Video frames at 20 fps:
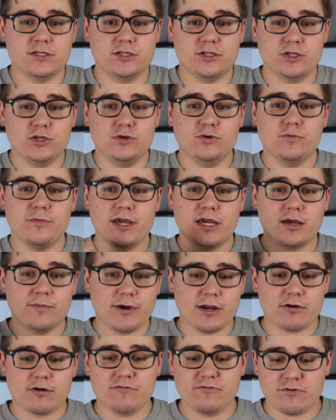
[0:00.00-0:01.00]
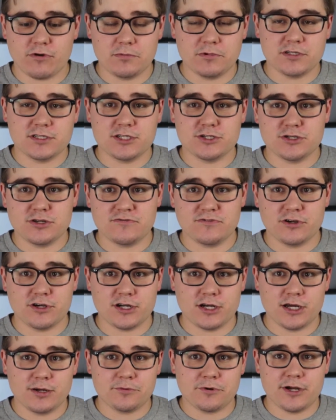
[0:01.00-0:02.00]
you make a better informed decision if you're
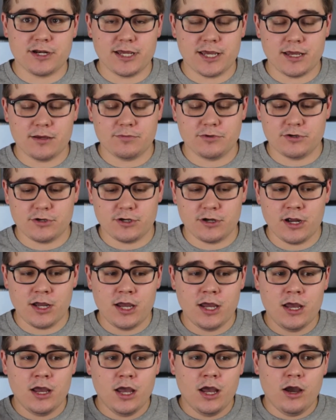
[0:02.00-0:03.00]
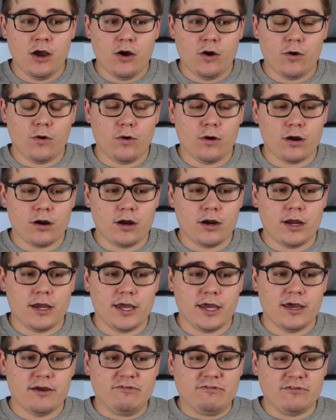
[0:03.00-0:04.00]
going to upgrade to Ampere, or
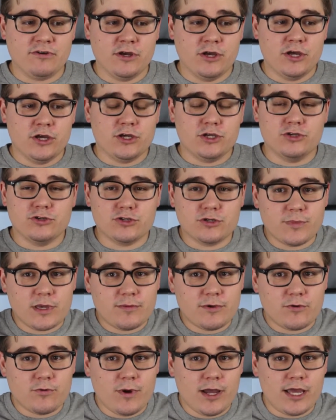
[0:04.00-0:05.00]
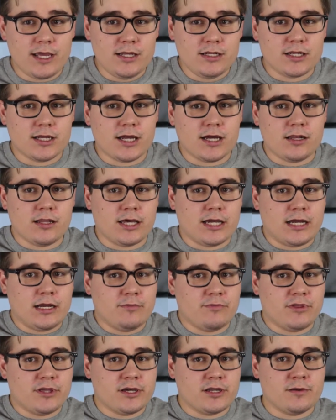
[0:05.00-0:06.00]
if you should maybe wait, kind of like
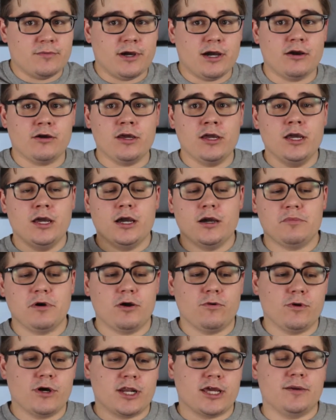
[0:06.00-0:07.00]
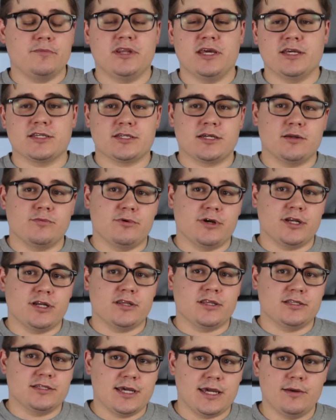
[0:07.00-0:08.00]
I'm thinking about what AMD is going to bring to
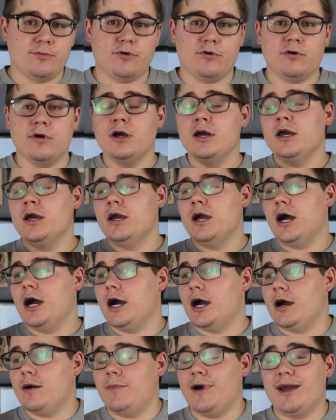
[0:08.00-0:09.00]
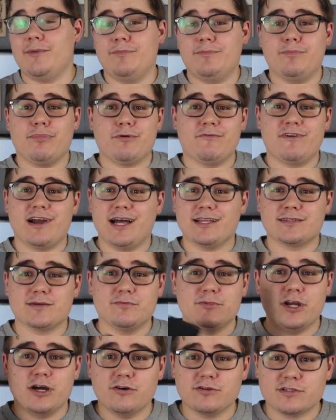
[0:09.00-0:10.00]
the table. I've got
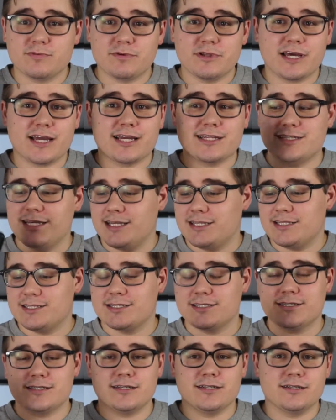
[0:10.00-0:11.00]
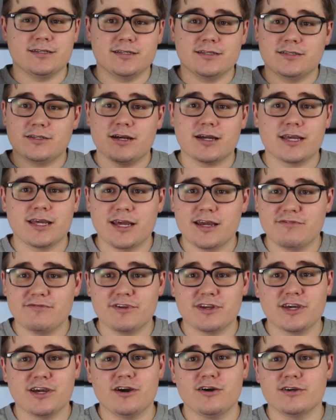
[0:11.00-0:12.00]
some notes, but like I said, this is a talking head
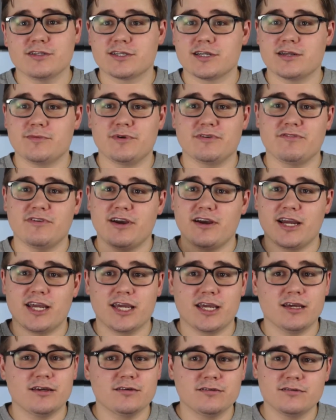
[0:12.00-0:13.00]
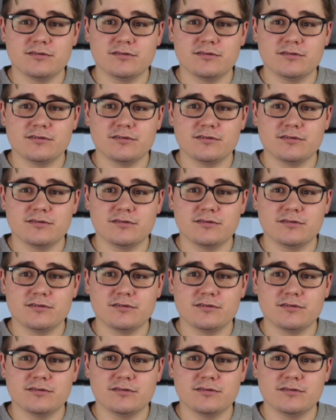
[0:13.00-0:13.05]
video. It's going to be very